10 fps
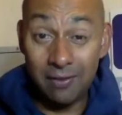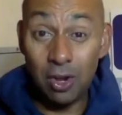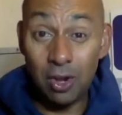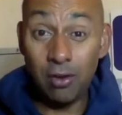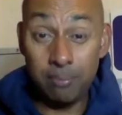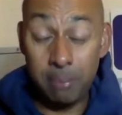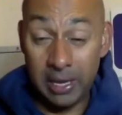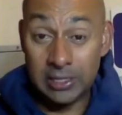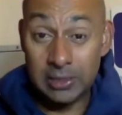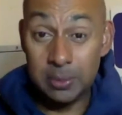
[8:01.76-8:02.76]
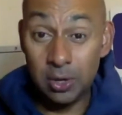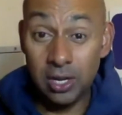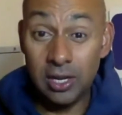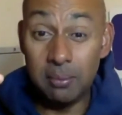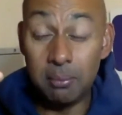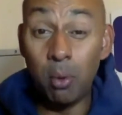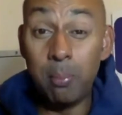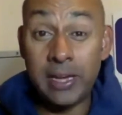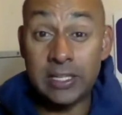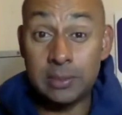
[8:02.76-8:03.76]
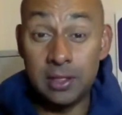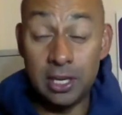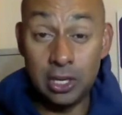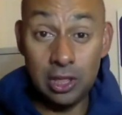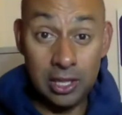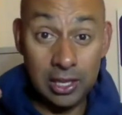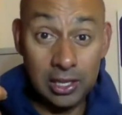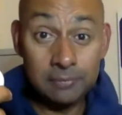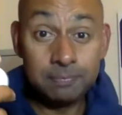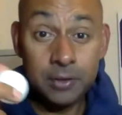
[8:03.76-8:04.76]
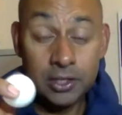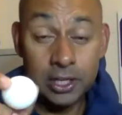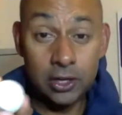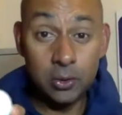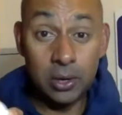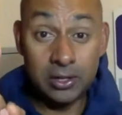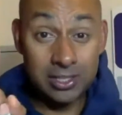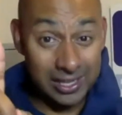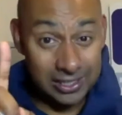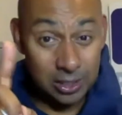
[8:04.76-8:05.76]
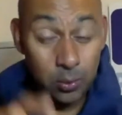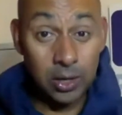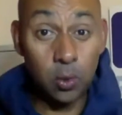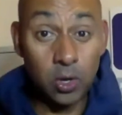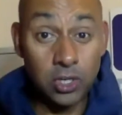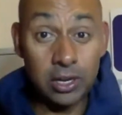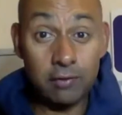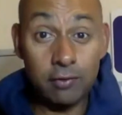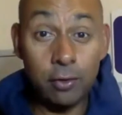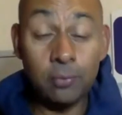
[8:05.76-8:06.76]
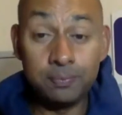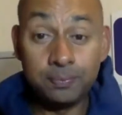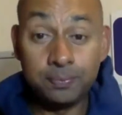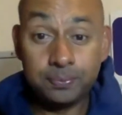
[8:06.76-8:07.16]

have a lot of backspin on it, and more backspin than you think. So, so that's the one to watch out for.